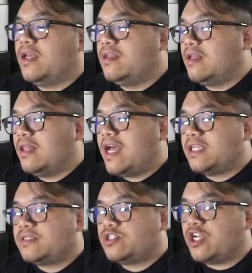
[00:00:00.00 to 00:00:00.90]
And the
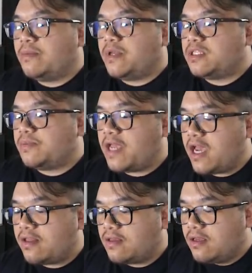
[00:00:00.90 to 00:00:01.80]
last Champion's
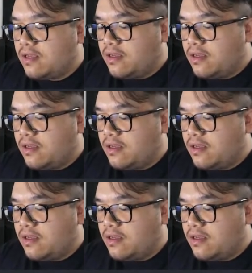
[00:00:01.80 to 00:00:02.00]
Path.